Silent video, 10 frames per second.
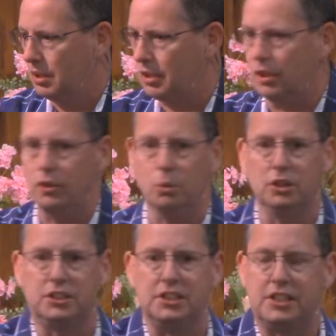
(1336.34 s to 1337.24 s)
In other
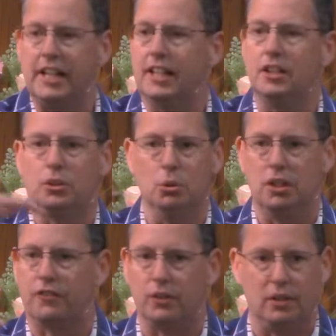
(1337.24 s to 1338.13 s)
words, he's taking it to a
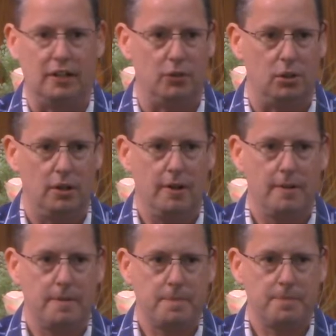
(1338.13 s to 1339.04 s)
different level.
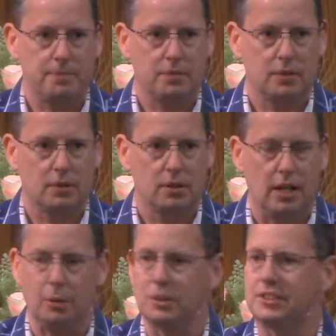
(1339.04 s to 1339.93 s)

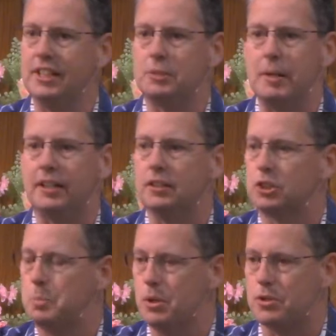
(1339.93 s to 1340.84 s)
I don't want to say he's making it
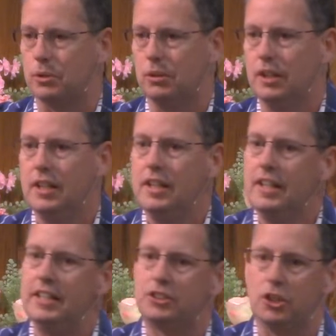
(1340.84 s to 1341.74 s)
spiritual.
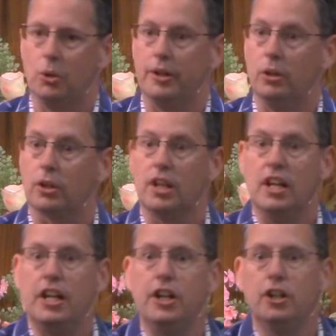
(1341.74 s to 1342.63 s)
He's showing, look,
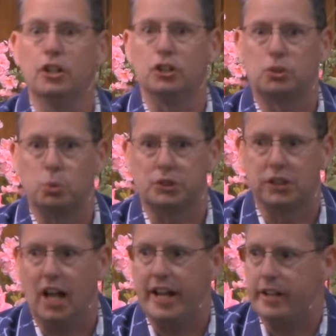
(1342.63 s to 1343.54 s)
here's what's
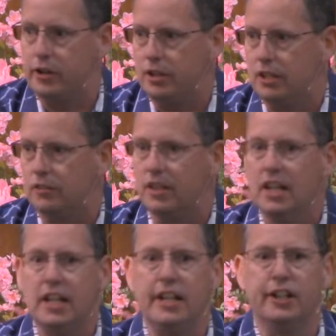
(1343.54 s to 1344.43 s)
lying underneath of it.
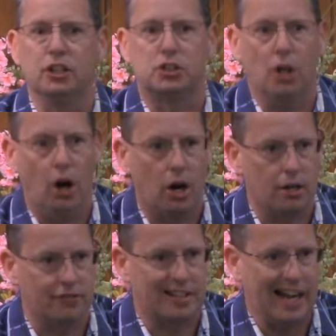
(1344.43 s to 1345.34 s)
Here's the heart
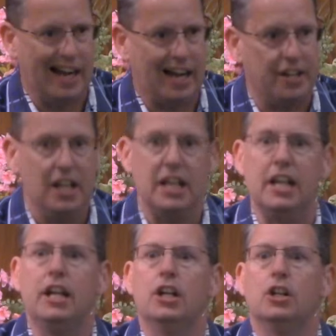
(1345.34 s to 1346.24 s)
of God.
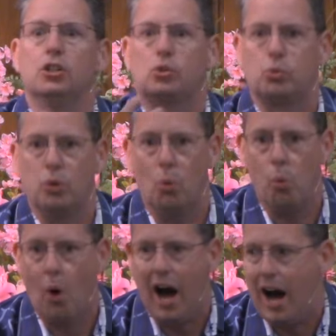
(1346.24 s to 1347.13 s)
Here's the
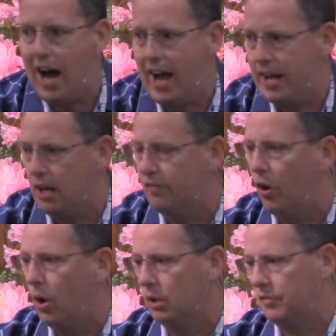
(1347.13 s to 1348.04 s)
why of
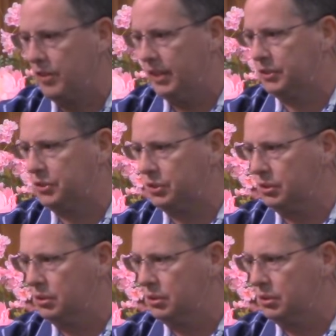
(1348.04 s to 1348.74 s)
all of this